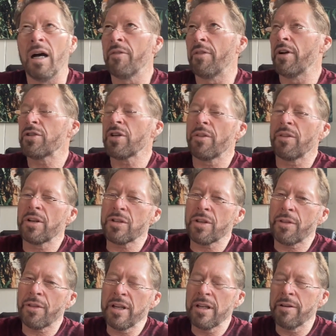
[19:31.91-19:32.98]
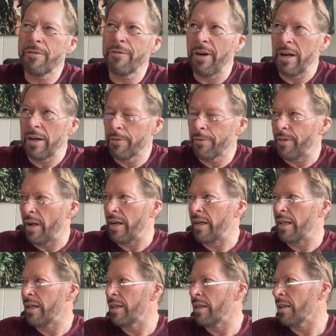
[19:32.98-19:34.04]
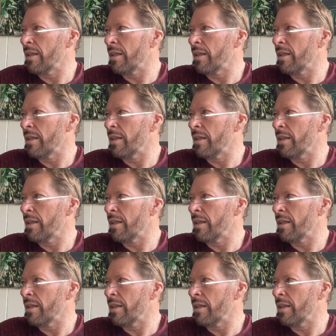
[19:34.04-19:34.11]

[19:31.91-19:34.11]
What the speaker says: There's a thing in firefighting.